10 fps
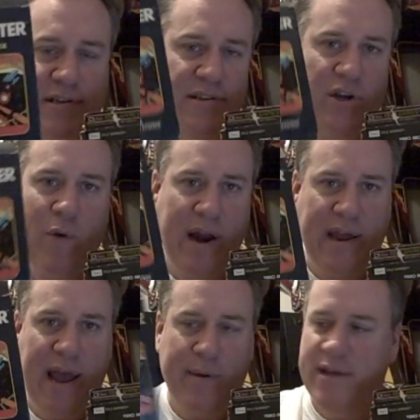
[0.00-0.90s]
This is a
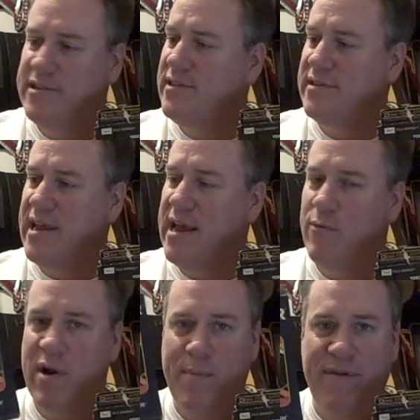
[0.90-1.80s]
great game, guys. This is,
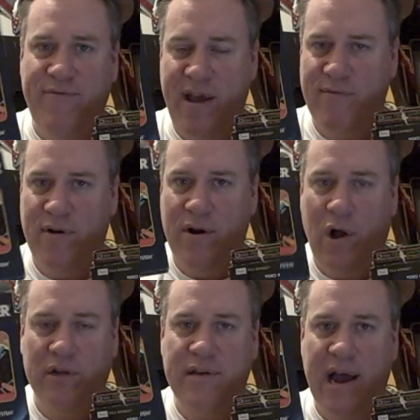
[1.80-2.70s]
again, one of my favorite
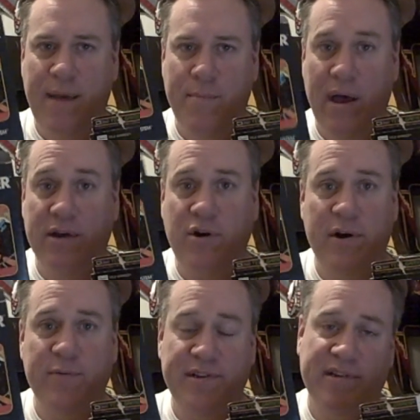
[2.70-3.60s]
all-time
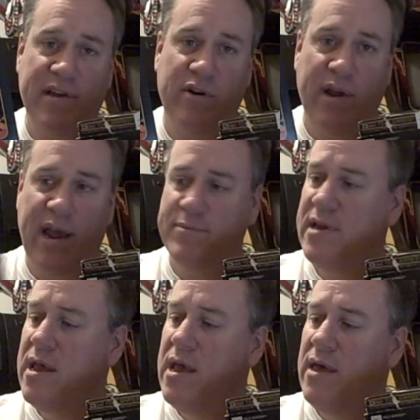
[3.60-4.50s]
Atari 2600 games.